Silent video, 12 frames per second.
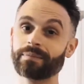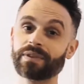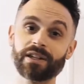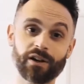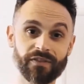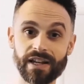
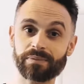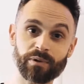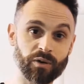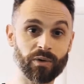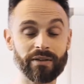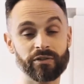
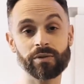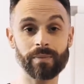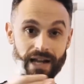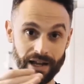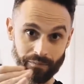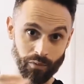Facebook or wherever, you
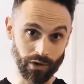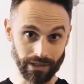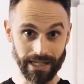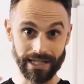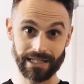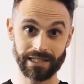might have more or
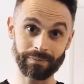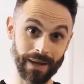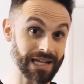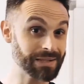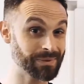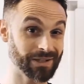less
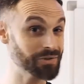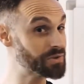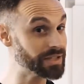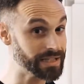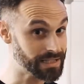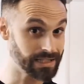space, but
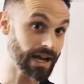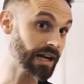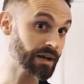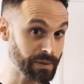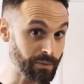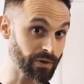usually it's not
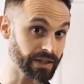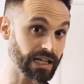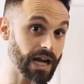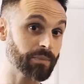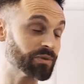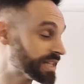going to be more than a
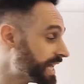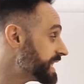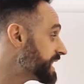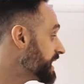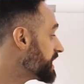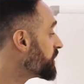couple
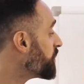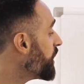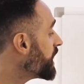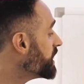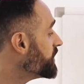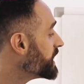sentences. So
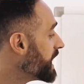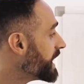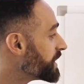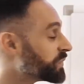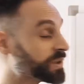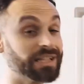what can you say
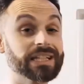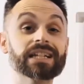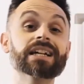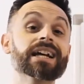that's really